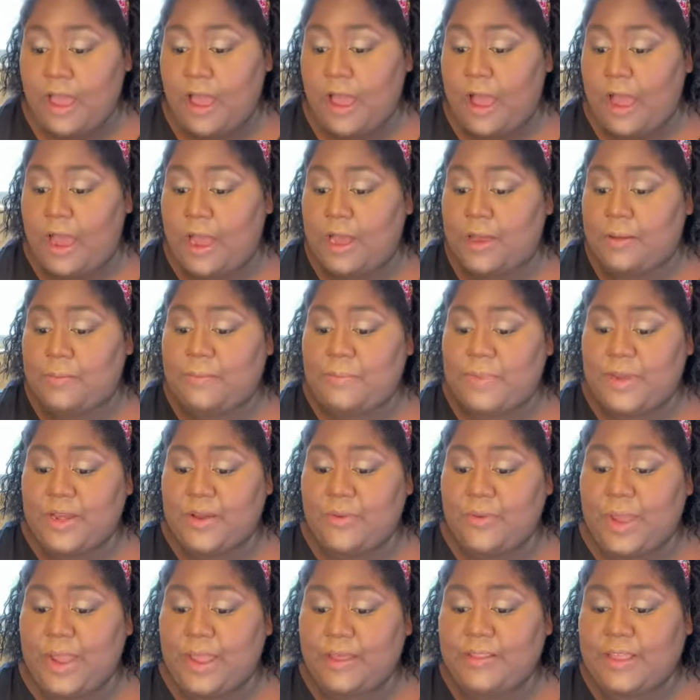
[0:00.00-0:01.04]
But
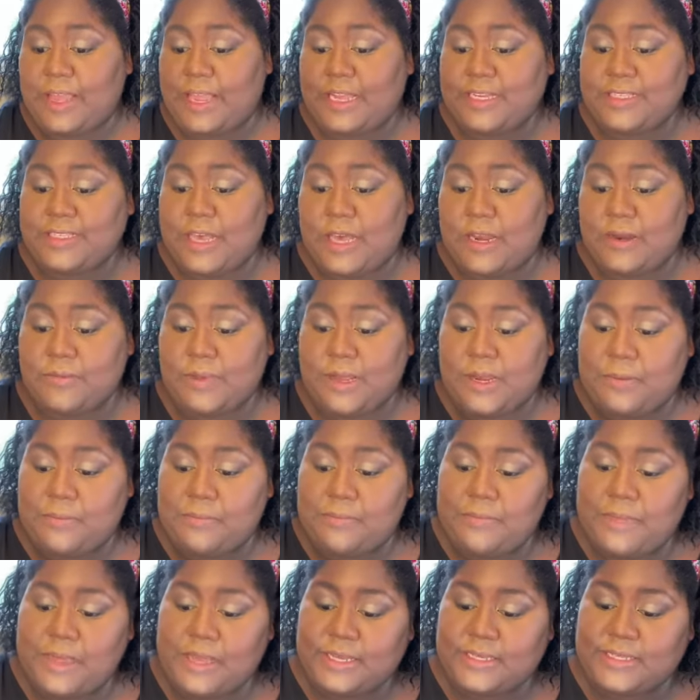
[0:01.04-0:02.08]
anyway, like I said, I'm gonna
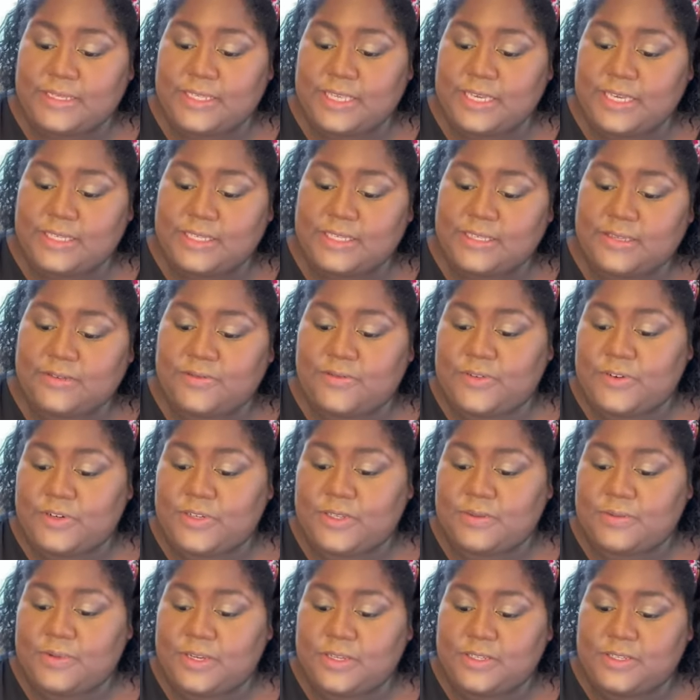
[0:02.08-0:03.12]
mix this.
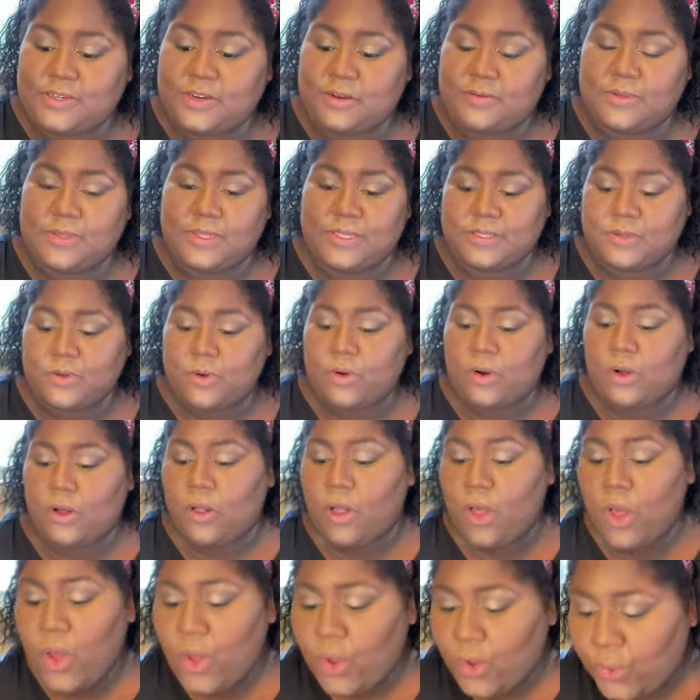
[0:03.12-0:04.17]
First, I'm gonna start with this
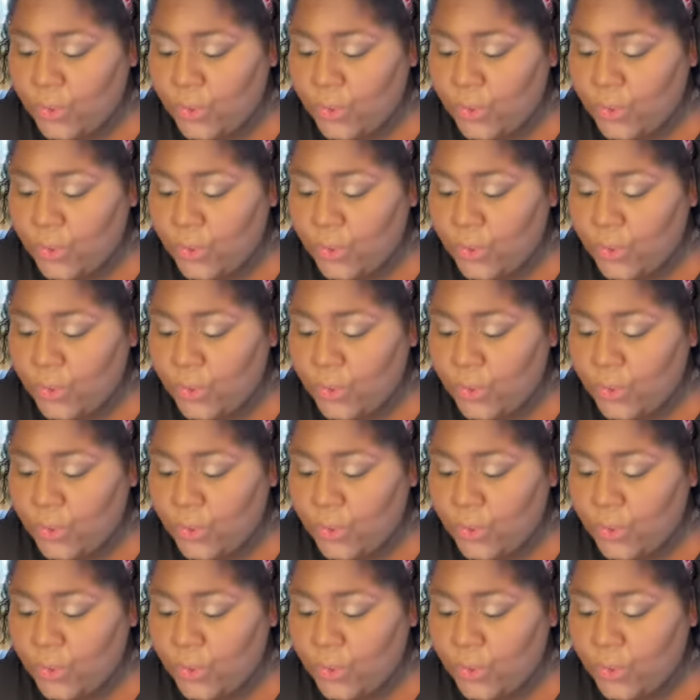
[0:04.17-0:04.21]
coral,